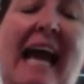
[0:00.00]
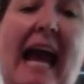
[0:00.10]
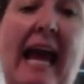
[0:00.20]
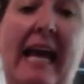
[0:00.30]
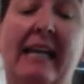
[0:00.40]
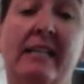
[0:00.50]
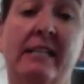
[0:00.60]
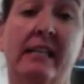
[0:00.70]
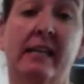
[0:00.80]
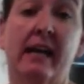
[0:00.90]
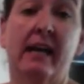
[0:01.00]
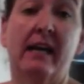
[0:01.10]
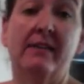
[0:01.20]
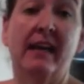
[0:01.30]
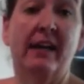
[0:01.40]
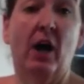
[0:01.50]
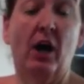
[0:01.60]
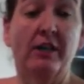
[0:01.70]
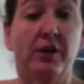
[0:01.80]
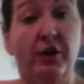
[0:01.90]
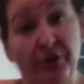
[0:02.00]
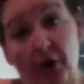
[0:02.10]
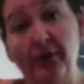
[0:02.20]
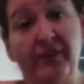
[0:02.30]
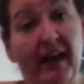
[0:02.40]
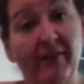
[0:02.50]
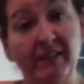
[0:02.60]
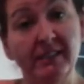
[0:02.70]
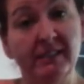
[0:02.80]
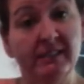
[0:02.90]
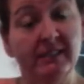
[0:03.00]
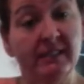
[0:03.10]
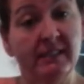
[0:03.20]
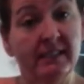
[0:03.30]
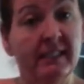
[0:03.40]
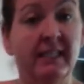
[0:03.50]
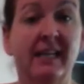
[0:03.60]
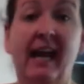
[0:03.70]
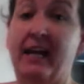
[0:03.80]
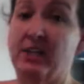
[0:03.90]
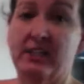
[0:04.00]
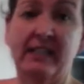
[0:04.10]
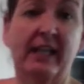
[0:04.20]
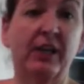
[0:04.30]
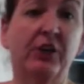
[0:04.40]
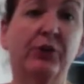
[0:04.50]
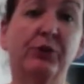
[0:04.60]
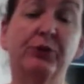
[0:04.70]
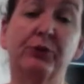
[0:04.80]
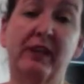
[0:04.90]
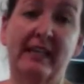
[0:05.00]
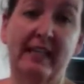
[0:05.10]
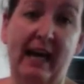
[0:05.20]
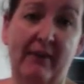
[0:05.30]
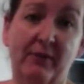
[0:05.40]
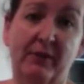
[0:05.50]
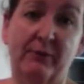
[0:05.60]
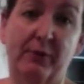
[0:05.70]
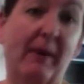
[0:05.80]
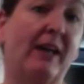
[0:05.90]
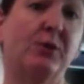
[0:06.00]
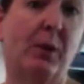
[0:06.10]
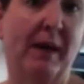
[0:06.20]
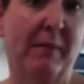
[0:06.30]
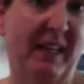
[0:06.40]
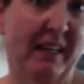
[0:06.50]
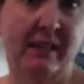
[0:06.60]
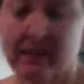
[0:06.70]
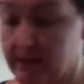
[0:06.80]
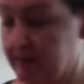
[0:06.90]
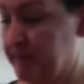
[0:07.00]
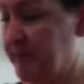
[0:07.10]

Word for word: And then I turned off the oven and just let it cool in the oven for about twenty minutes.